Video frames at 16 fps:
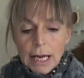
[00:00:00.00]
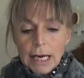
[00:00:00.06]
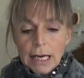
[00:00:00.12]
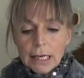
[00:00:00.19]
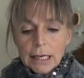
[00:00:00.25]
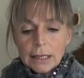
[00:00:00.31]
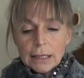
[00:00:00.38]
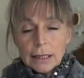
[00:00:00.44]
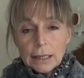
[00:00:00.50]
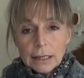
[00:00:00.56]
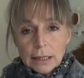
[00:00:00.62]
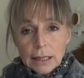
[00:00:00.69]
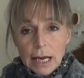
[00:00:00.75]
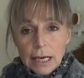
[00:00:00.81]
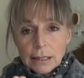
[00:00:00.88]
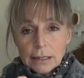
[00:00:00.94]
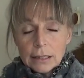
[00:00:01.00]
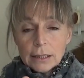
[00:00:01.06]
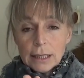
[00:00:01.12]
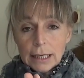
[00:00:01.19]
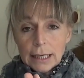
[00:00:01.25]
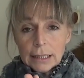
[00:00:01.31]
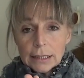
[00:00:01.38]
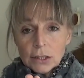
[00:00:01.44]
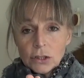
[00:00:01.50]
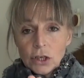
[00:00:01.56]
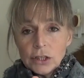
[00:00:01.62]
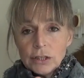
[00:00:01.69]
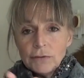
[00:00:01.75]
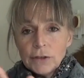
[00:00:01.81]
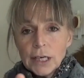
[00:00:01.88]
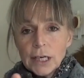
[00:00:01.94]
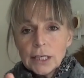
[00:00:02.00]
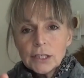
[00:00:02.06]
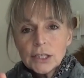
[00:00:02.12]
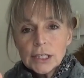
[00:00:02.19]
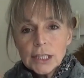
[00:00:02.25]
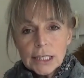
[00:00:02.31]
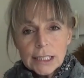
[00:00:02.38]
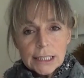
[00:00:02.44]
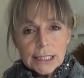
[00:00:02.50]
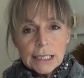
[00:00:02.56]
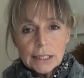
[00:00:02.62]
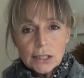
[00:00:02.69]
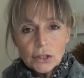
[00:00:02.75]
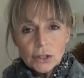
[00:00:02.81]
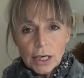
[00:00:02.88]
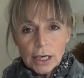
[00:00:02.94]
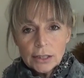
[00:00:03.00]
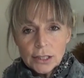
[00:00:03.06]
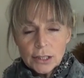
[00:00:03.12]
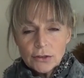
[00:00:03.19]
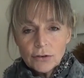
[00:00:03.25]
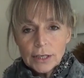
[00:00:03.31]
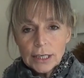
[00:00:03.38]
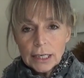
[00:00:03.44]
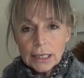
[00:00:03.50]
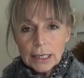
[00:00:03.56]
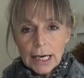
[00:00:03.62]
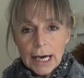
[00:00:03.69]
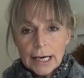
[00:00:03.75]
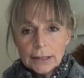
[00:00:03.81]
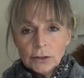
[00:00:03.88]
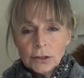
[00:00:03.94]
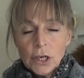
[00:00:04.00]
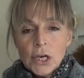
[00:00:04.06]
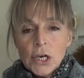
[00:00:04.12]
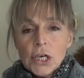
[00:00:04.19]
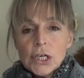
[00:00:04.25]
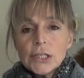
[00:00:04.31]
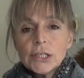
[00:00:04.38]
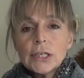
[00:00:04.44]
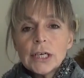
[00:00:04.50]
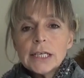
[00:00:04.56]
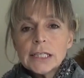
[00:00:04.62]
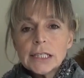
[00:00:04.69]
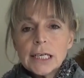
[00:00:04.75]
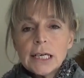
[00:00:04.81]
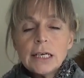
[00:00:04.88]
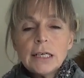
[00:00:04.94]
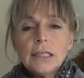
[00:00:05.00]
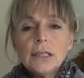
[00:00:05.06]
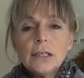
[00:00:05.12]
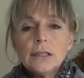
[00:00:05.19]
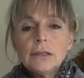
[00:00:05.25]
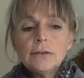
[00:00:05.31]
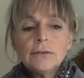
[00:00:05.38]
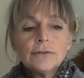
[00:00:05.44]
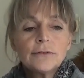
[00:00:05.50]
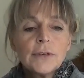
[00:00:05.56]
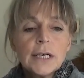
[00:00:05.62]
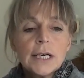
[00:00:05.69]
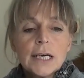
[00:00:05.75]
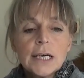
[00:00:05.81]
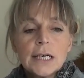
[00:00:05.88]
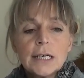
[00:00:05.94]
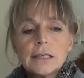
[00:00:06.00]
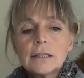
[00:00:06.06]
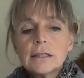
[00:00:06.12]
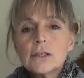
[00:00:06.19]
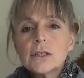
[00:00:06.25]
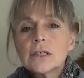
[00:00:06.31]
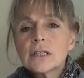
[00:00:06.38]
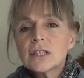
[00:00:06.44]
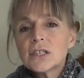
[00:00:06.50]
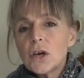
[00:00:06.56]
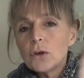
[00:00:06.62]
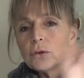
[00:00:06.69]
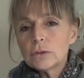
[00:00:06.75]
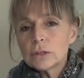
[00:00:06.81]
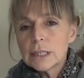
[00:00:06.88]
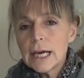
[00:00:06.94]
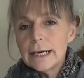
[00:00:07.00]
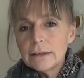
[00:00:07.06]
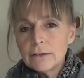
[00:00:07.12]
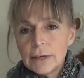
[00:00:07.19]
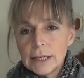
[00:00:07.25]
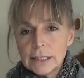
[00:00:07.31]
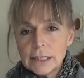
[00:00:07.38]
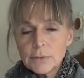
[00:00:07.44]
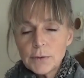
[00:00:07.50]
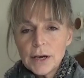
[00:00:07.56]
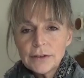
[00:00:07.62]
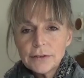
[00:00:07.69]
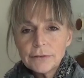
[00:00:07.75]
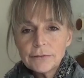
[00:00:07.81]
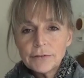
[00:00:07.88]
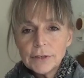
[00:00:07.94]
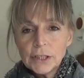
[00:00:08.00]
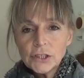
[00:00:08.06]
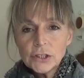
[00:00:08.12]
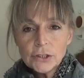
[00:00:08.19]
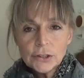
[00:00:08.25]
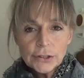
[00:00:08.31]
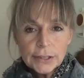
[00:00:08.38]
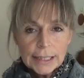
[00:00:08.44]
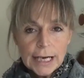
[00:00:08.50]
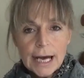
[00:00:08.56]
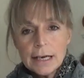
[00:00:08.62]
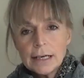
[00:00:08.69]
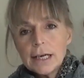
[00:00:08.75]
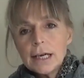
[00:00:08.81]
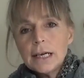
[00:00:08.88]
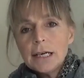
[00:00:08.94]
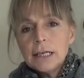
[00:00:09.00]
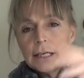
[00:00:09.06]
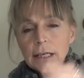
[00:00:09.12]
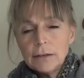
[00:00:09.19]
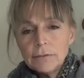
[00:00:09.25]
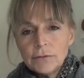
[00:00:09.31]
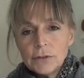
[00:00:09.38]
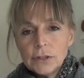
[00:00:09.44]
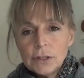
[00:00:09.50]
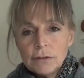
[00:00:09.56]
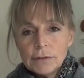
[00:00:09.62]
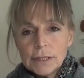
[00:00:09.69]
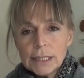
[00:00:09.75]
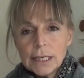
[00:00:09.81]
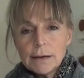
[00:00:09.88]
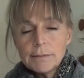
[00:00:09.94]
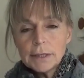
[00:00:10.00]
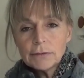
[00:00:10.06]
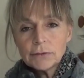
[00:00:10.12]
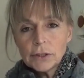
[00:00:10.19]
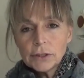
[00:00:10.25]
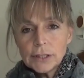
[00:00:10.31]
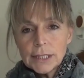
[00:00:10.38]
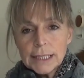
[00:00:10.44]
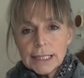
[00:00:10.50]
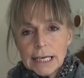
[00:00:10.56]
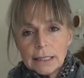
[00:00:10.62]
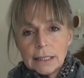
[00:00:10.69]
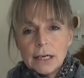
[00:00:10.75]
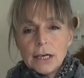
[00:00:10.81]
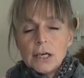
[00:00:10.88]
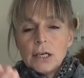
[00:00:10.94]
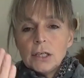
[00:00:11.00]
That gets a notification then sent to your kindness credit account. So let's say you've just sold 10 grand's worth of fictional debt. You've done your assignment of consent.